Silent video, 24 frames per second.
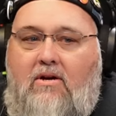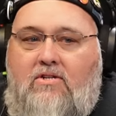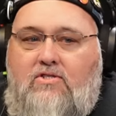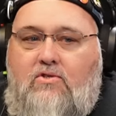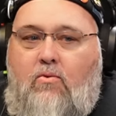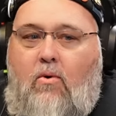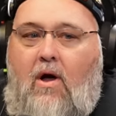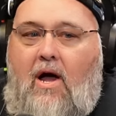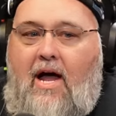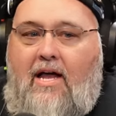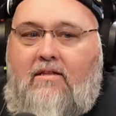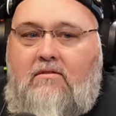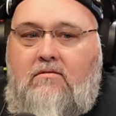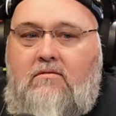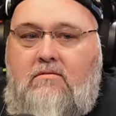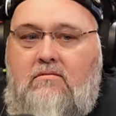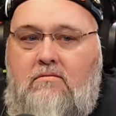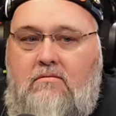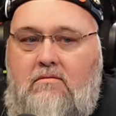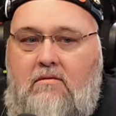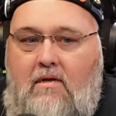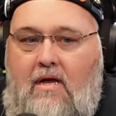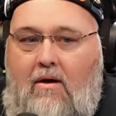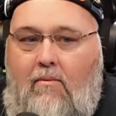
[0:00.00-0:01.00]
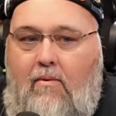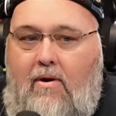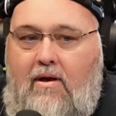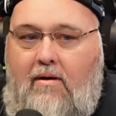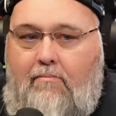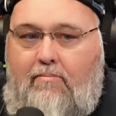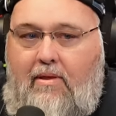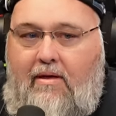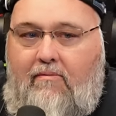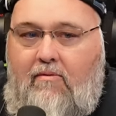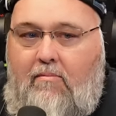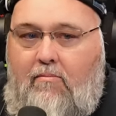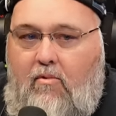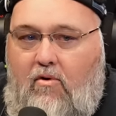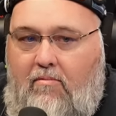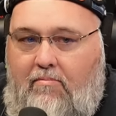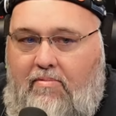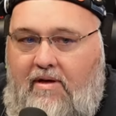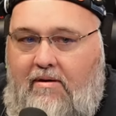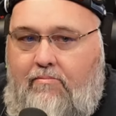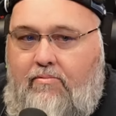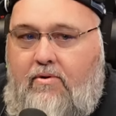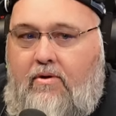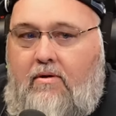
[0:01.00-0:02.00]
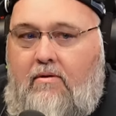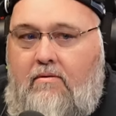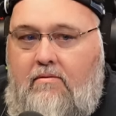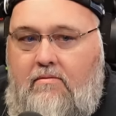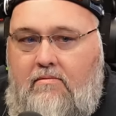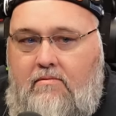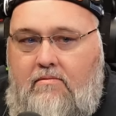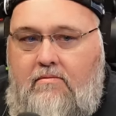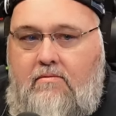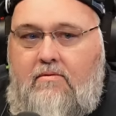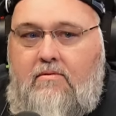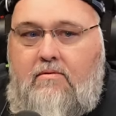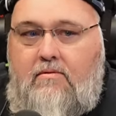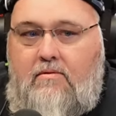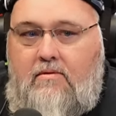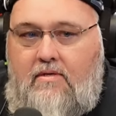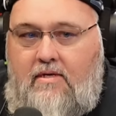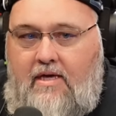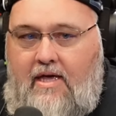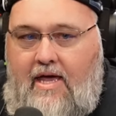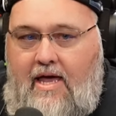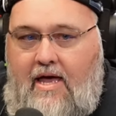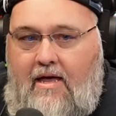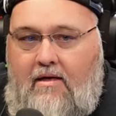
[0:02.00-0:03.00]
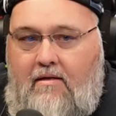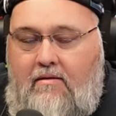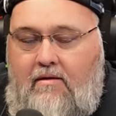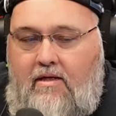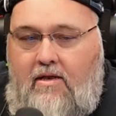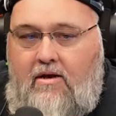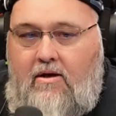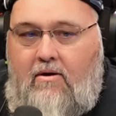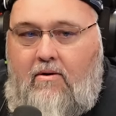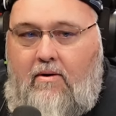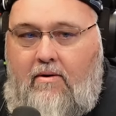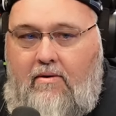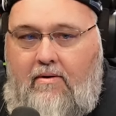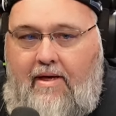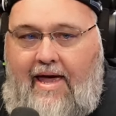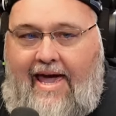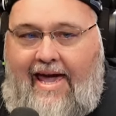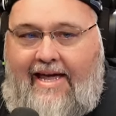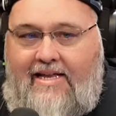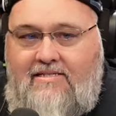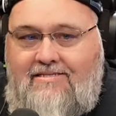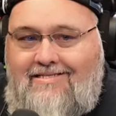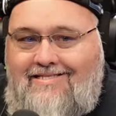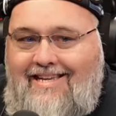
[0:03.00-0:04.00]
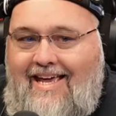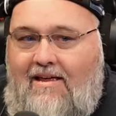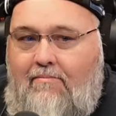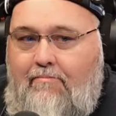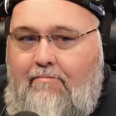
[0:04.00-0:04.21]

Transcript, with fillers: squads. I want okay. to play with more people. Yeah, yeah. You know, eight, ten